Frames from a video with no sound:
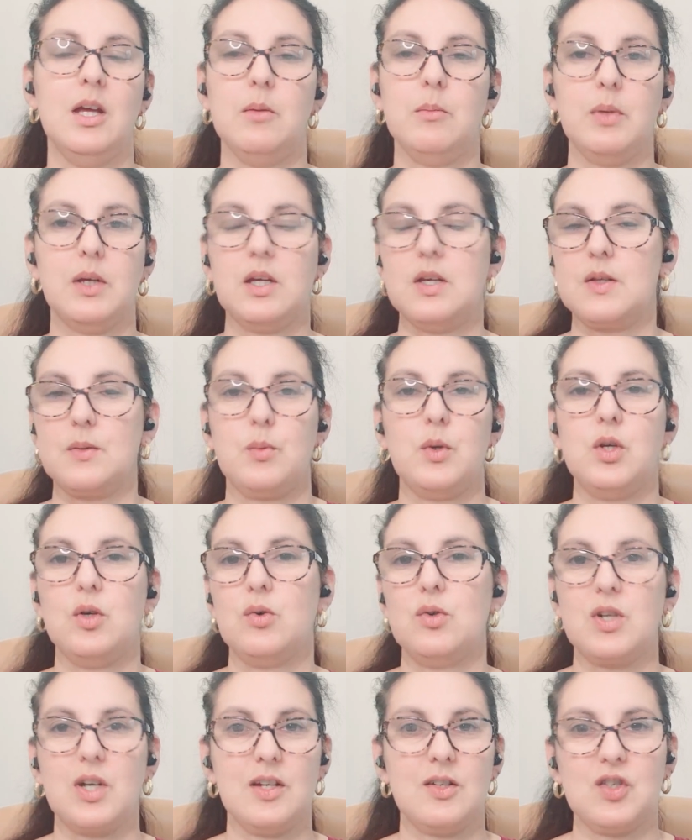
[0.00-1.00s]
because we all
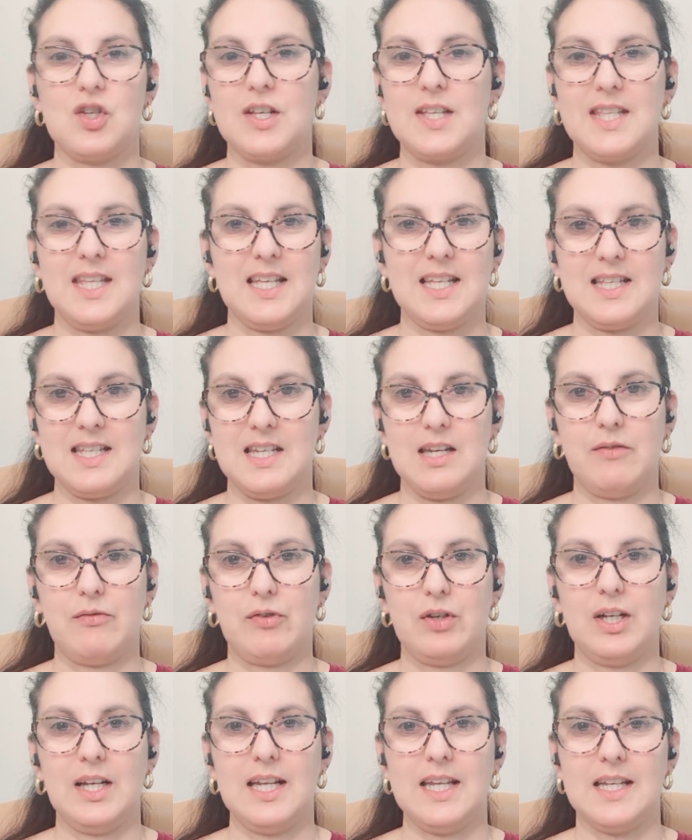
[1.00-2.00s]
digest things
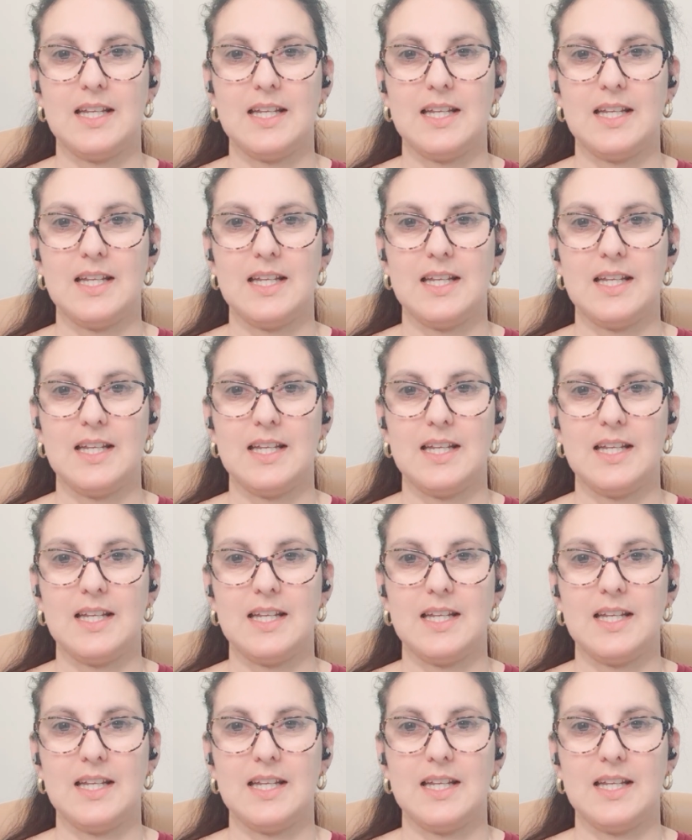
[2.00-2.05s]
differently.